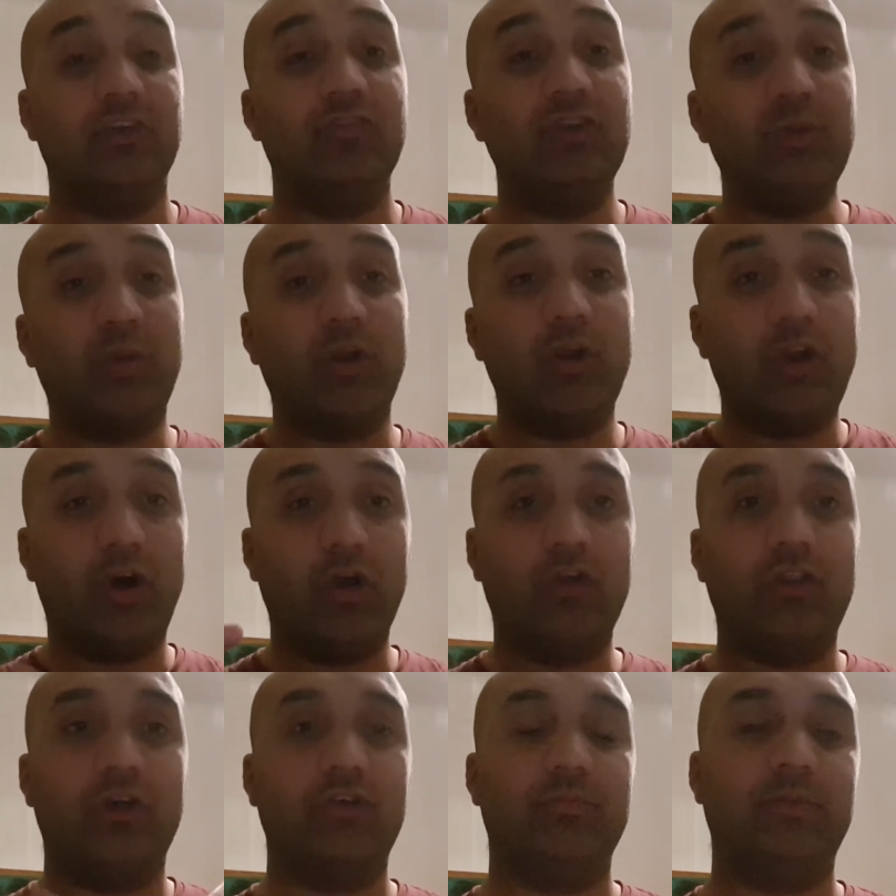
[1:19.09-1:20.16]
You really want to
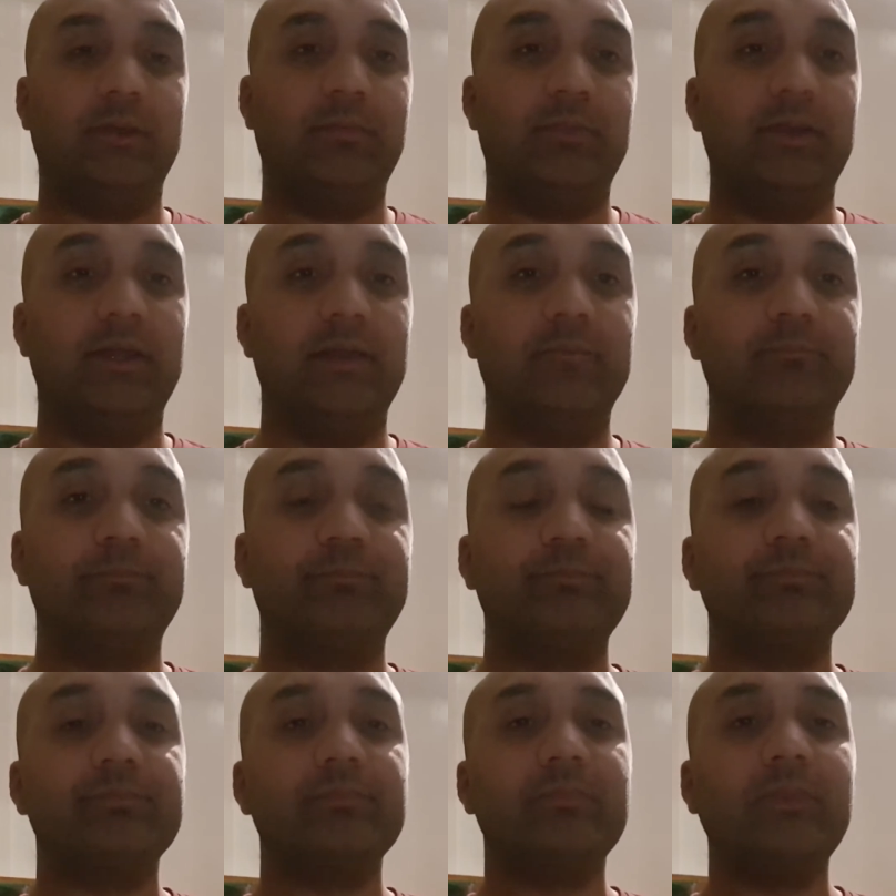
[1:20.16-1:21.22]
lock those people in.
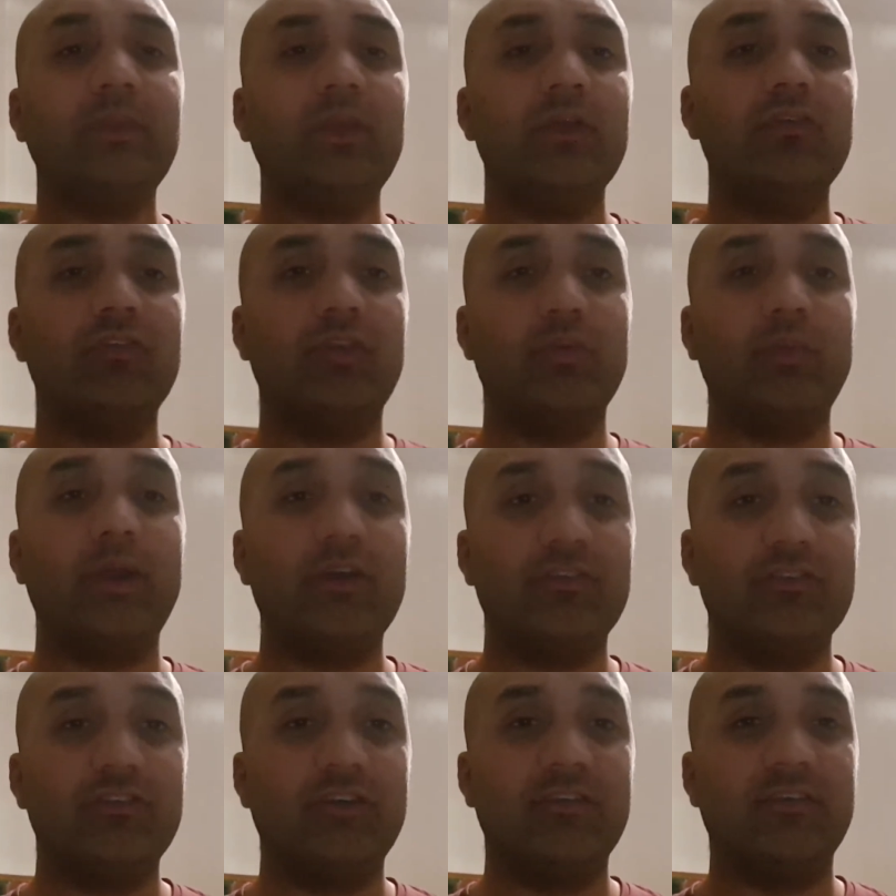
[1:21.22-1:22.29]
So the way I
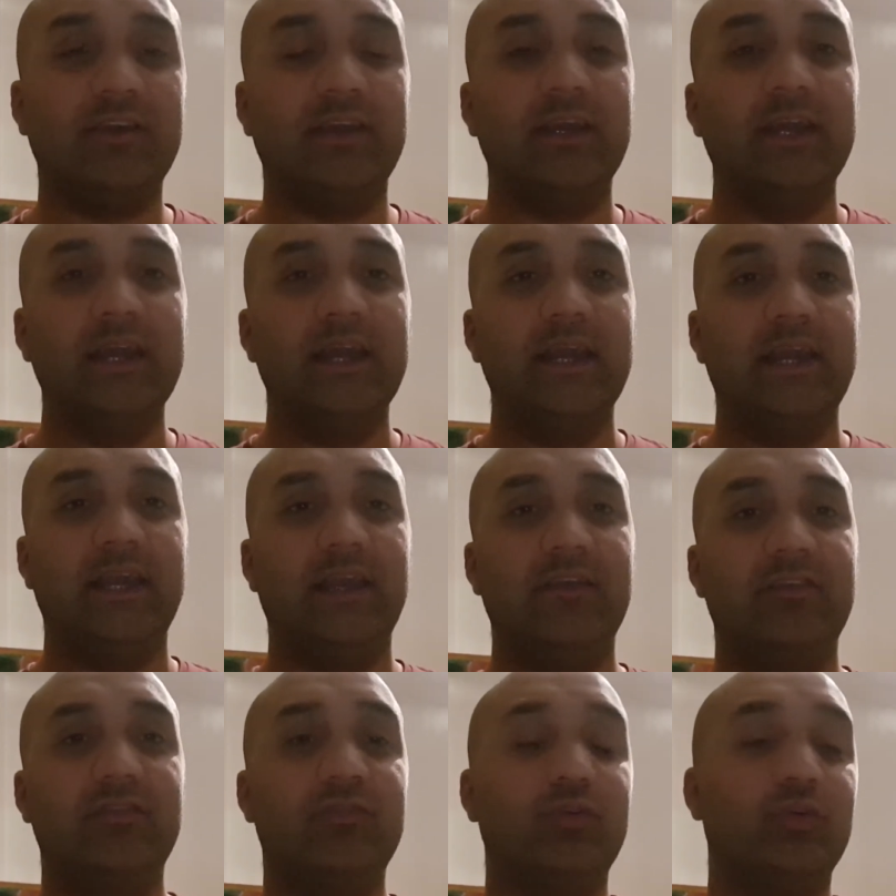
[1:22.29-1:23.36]
suggest it
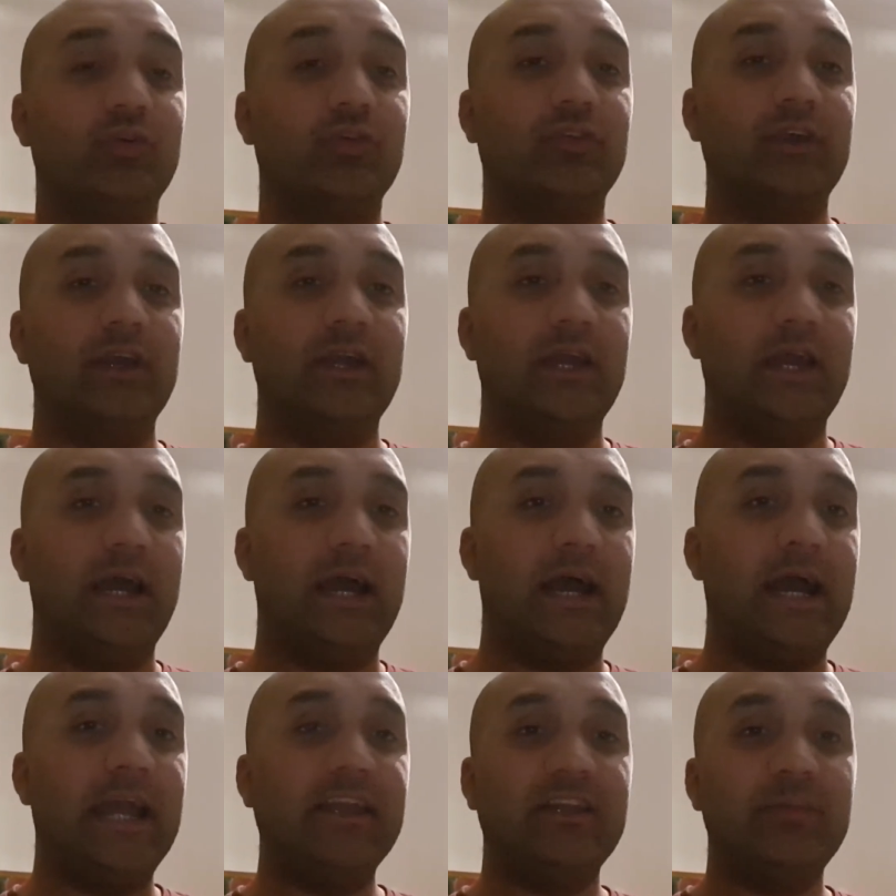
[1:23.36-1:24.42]
is, of course,
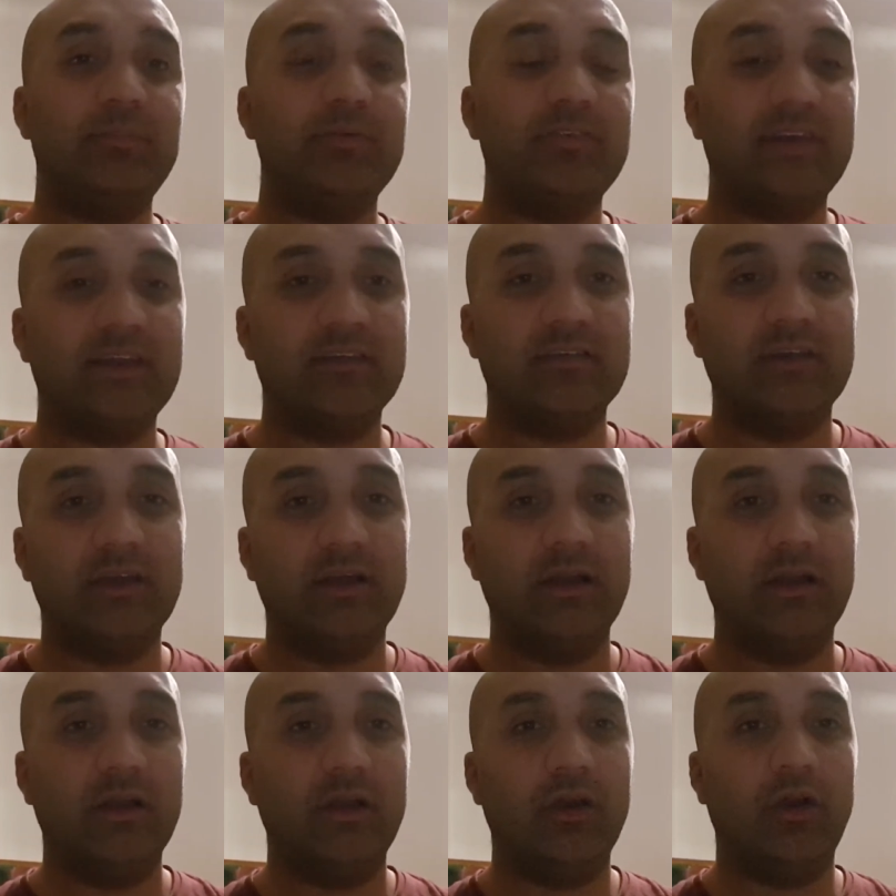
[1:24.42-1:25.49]
80%
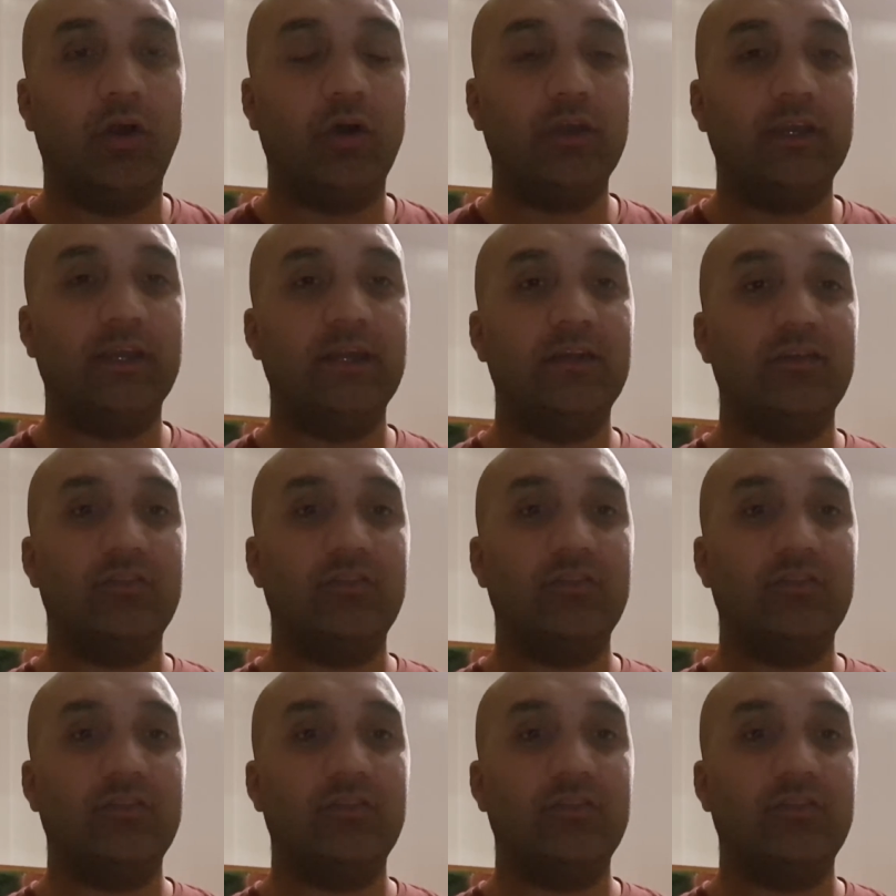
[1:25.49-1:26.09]
lock in.